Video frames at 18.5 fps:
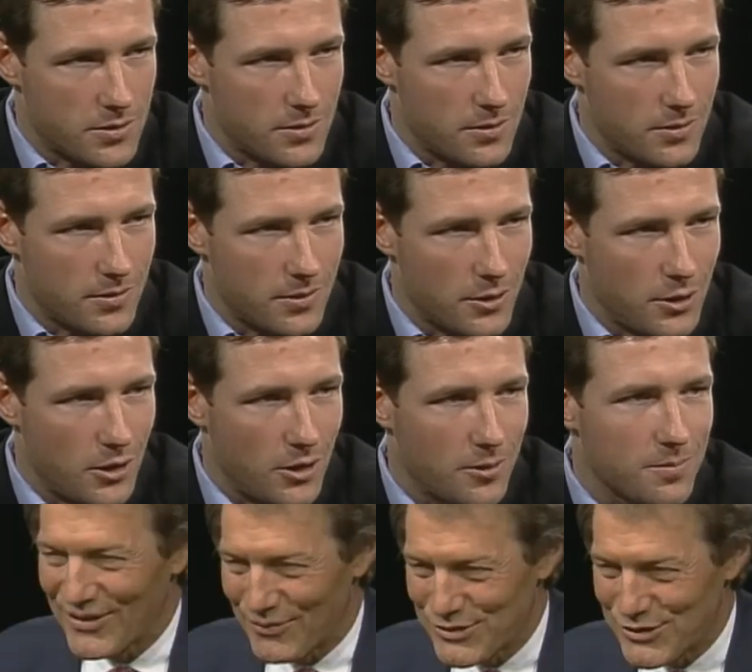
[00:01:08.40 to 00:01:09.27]
Oh, I see.
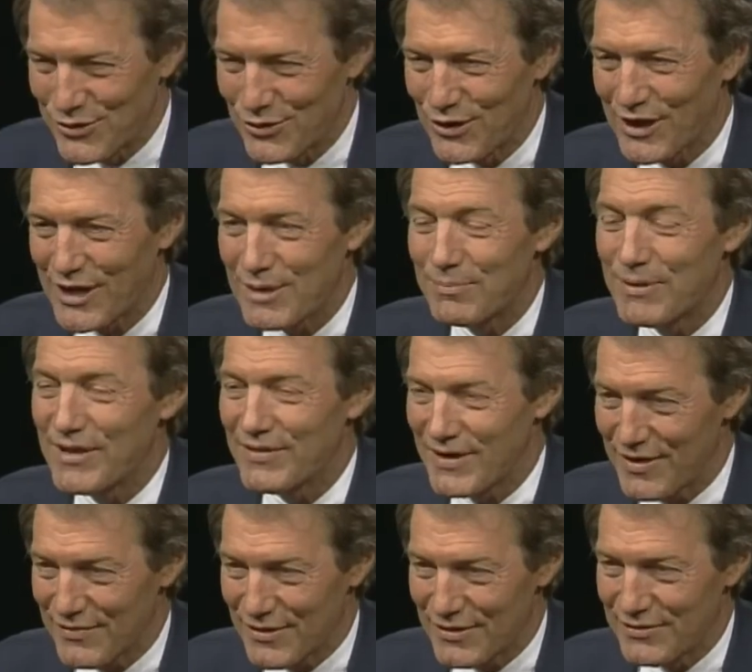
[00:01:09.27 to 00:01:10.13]
In other words, you're lucky to be
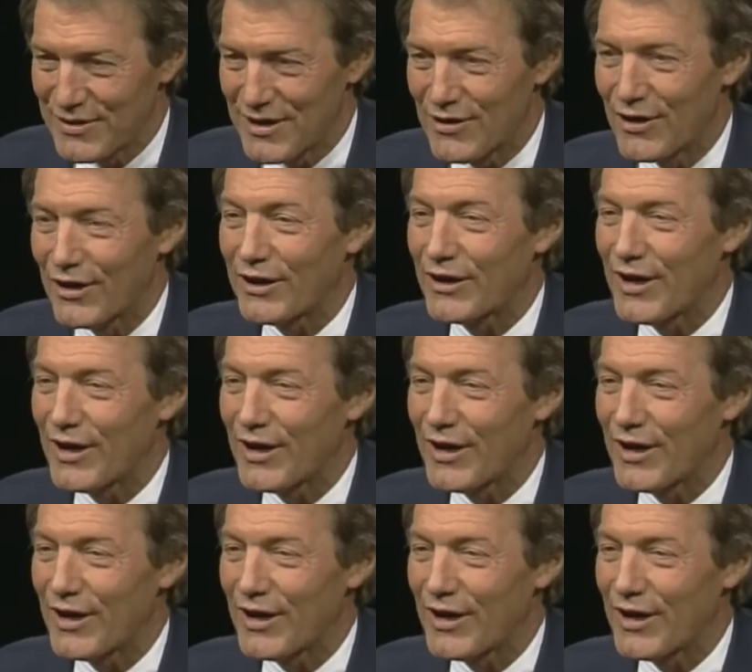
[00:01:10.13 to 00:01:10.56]
there than they're lucky.